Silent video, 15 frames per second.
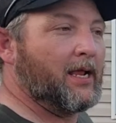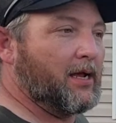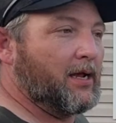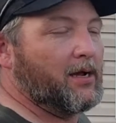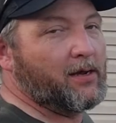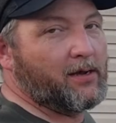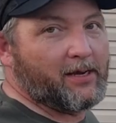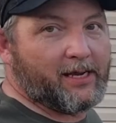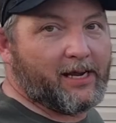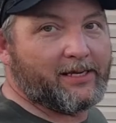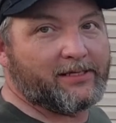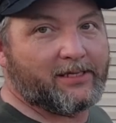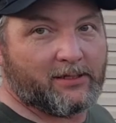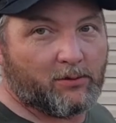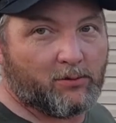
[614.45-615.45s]
I got
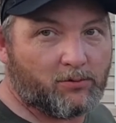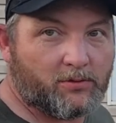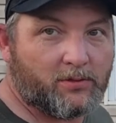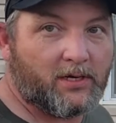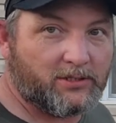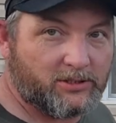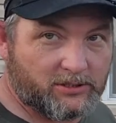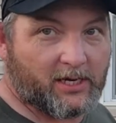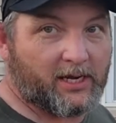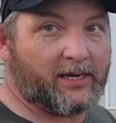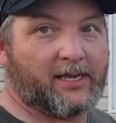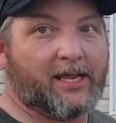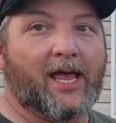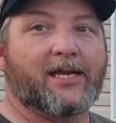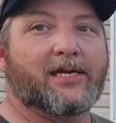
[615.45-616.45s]
that ordered, I just
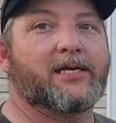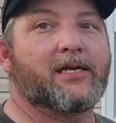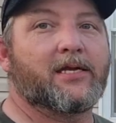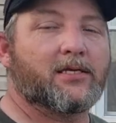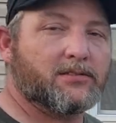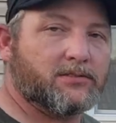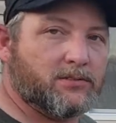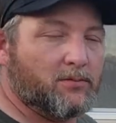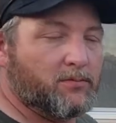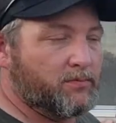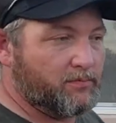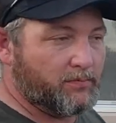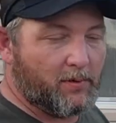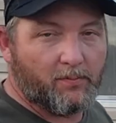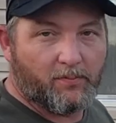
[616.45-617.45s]
hadn't got it yet, so
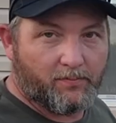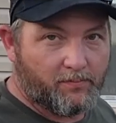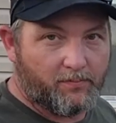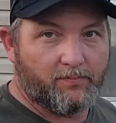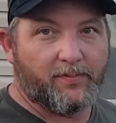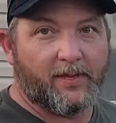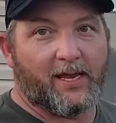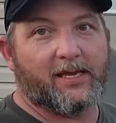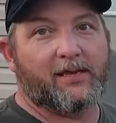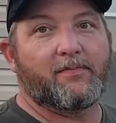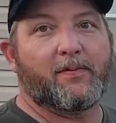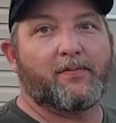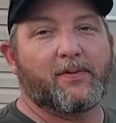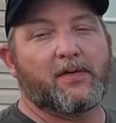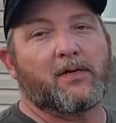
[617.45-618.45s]
but that can
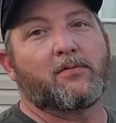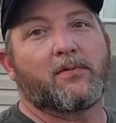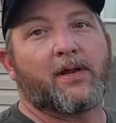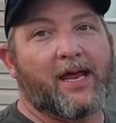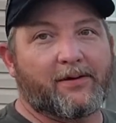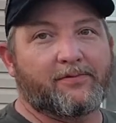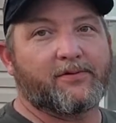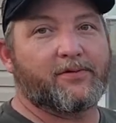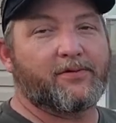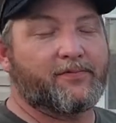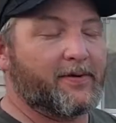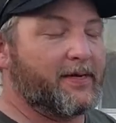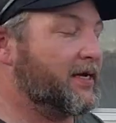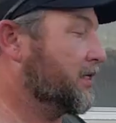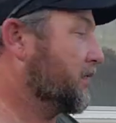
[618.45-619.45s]
be put on after the fact.